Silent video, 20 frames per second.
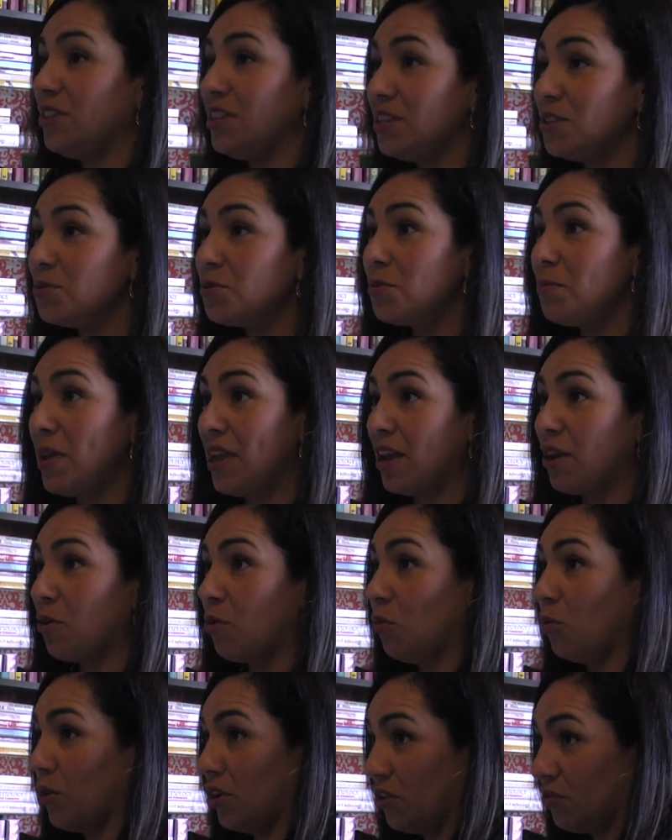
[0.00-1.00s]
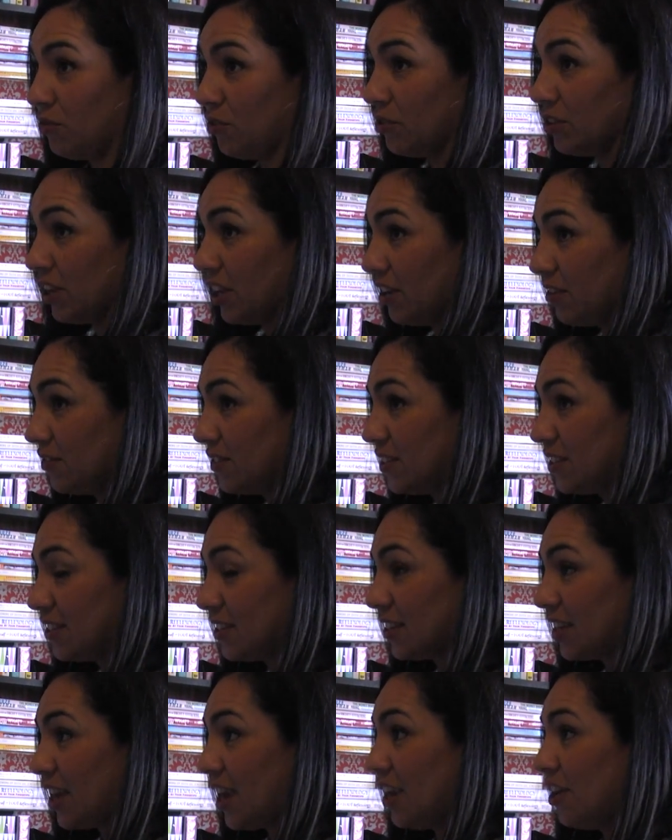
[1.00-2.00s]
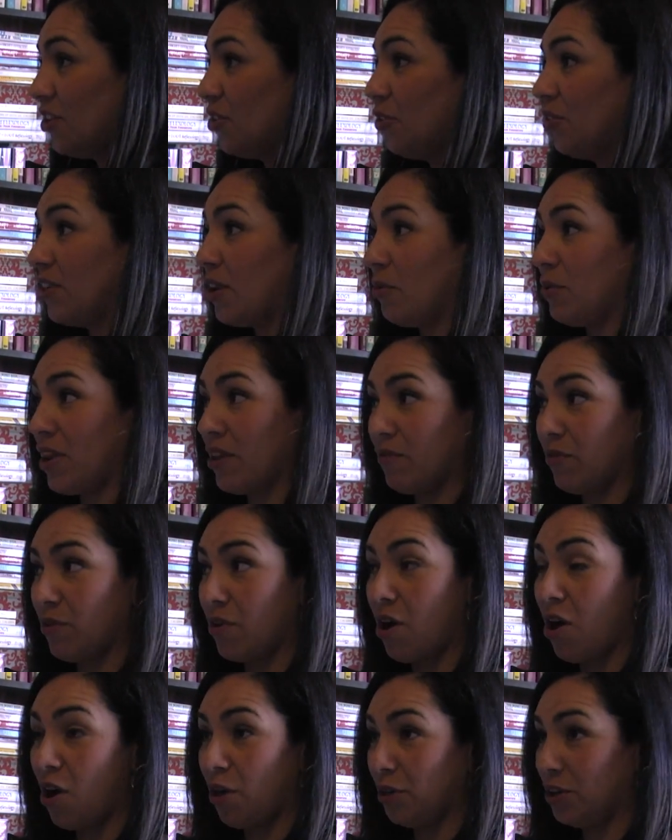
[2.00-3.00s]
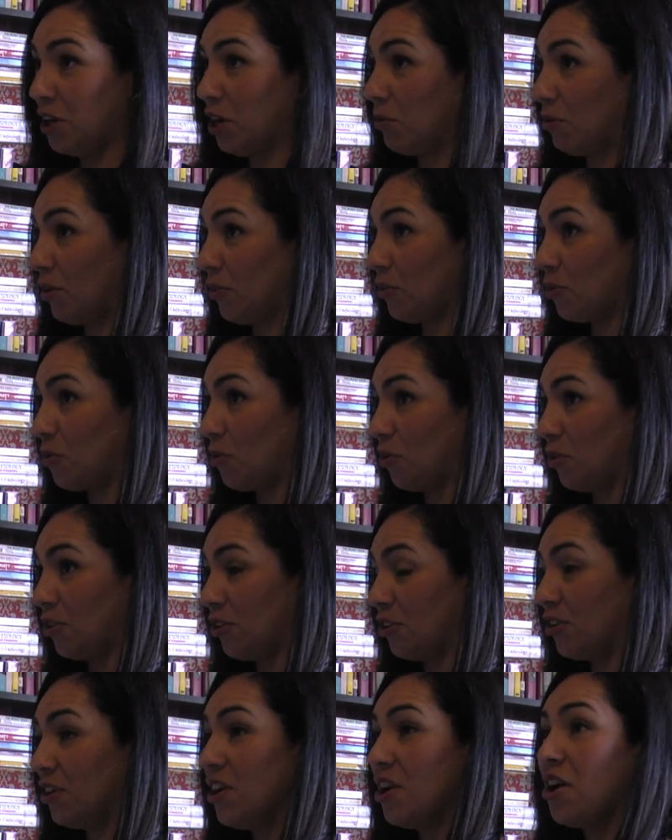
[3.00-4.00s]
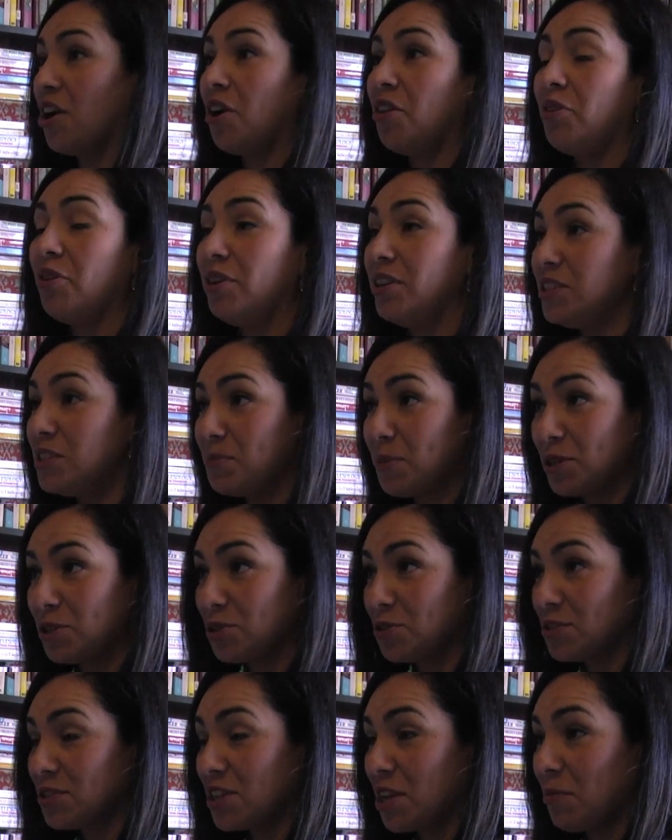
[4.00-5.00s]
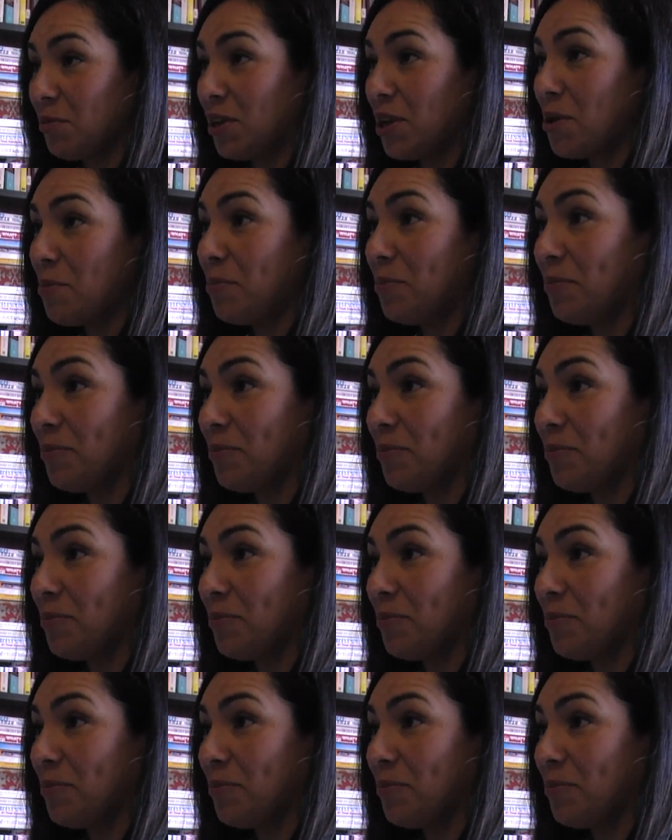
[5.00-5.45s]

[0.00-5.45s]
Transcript: these would make wonderful gifts. I know that we have a holiday around the corner. Are there any specials coming up?